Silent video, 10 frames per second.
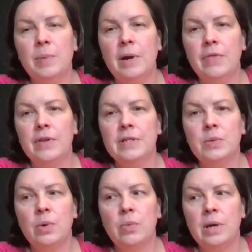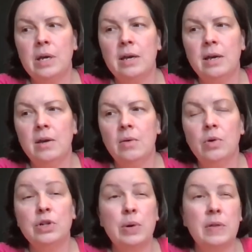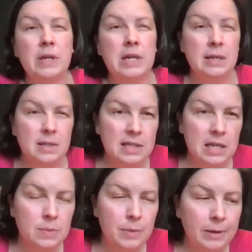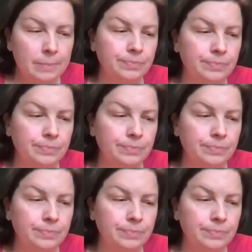about this when we were doing the needs assessment.